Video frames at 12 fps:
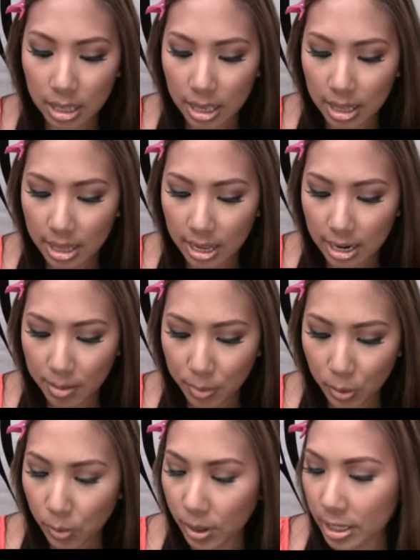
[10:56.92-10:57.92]
And then I'm
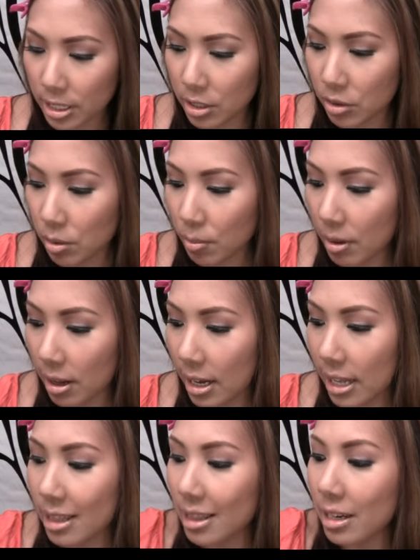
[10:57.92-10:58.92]
going to apply
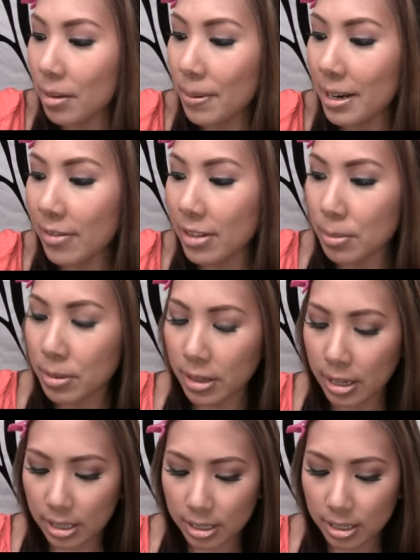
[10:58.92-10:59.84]
a little bit of lipstick.